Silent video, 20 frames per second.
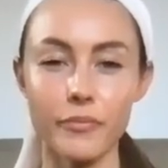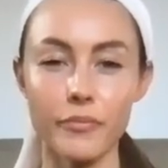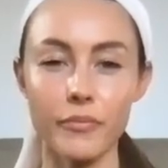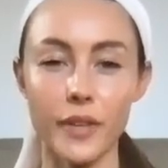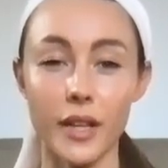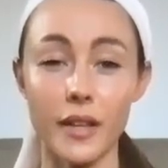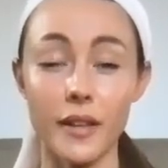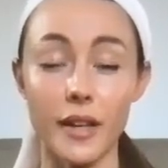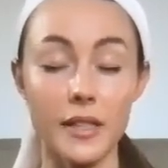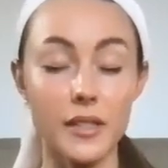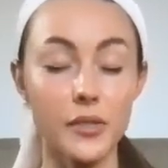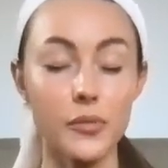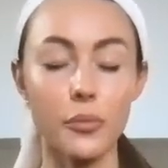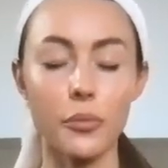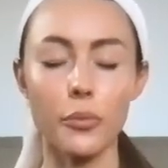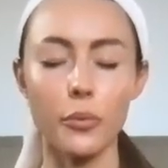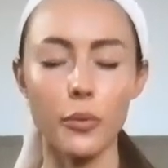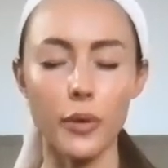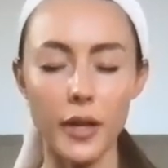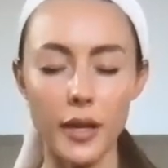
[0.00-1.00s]

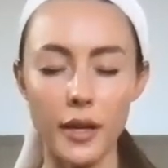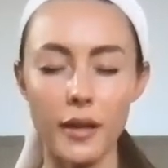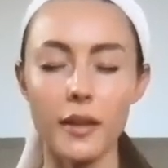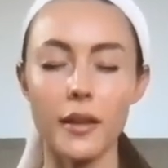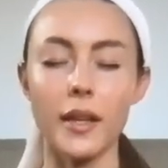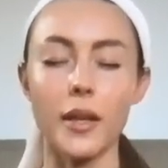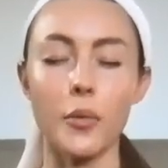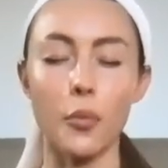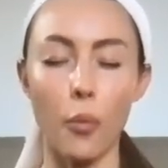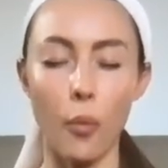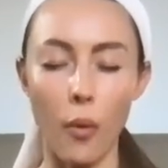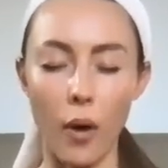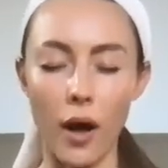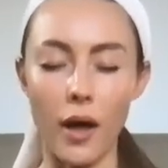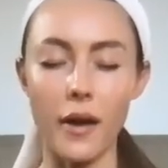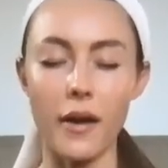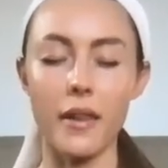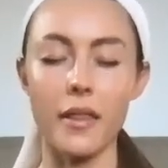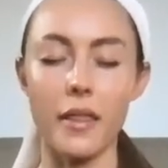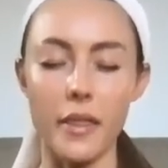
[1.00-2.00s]
That's really
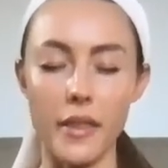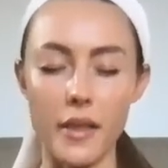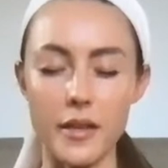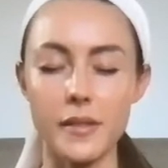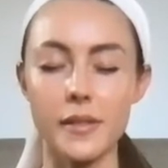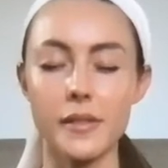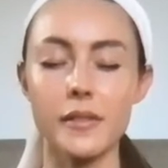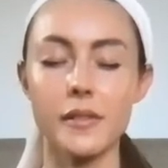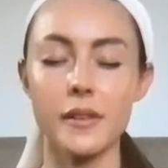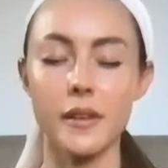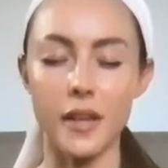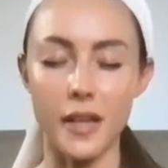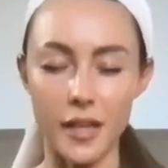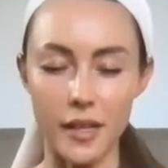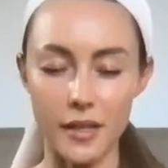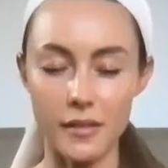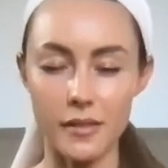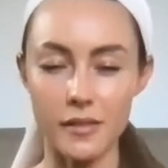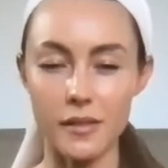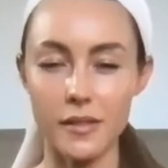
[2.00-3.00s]
what this
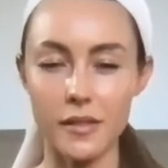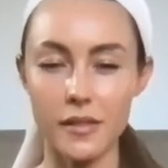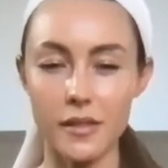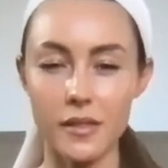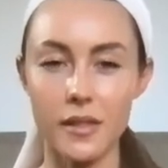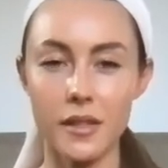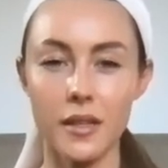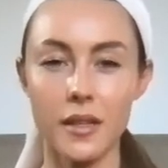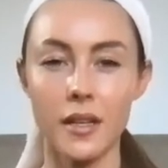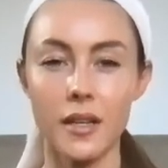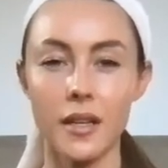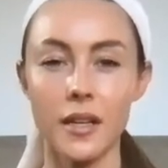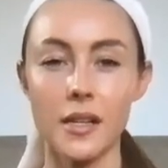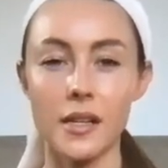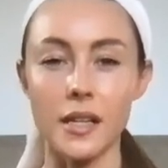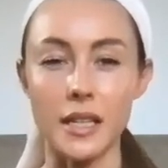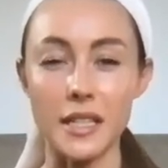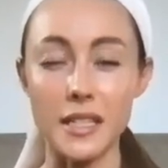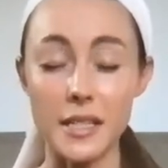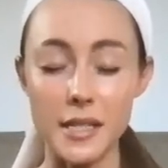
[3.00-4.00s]
is.
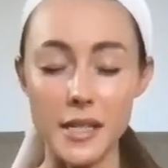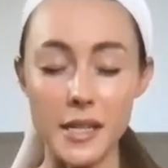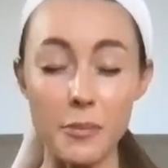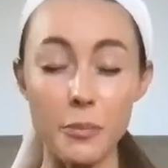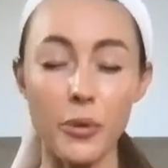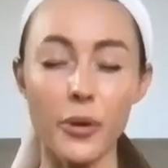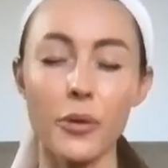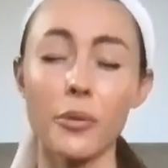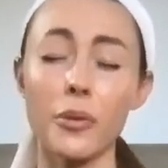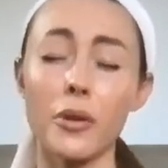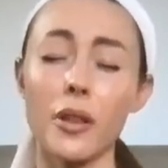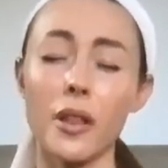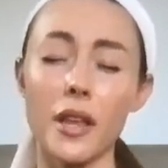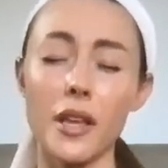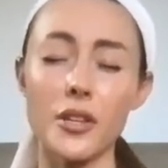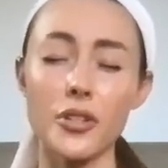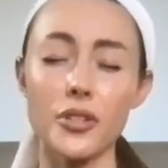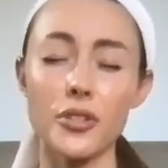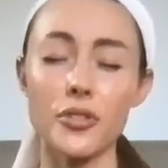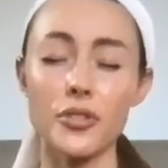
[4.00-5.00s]
Deeper
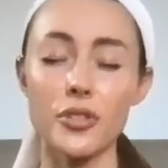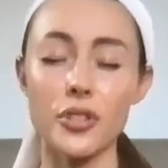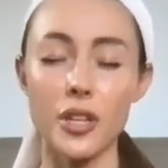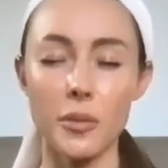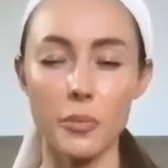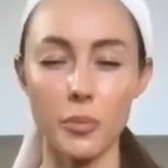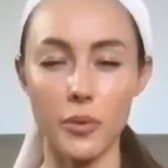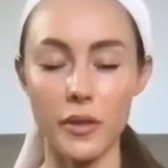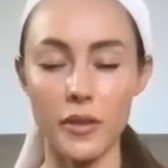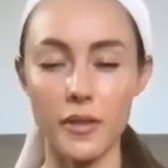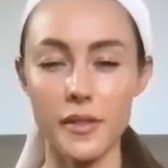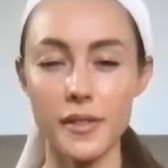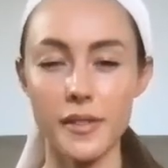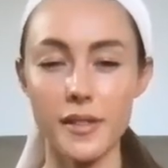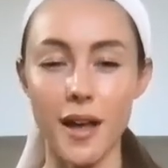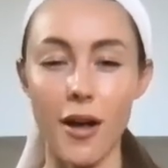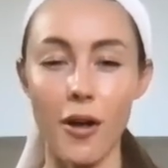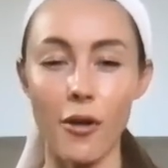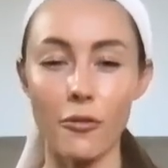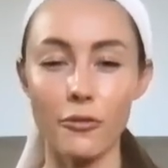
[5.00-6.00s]
relationship with
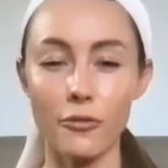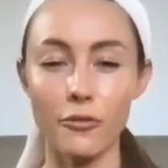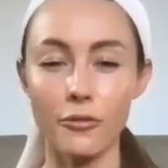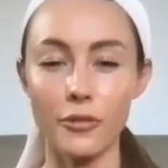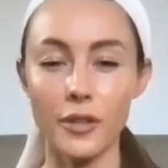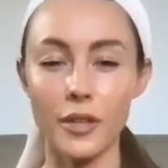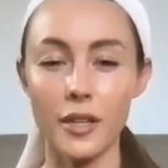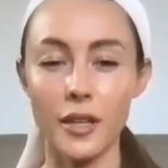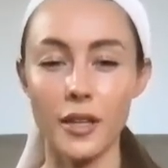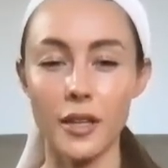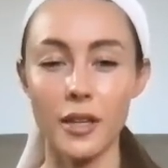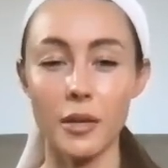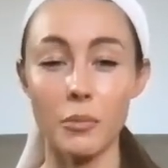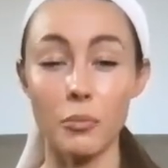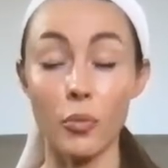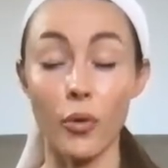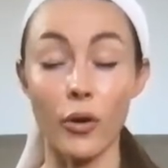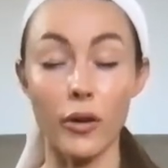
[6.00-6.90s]
self, more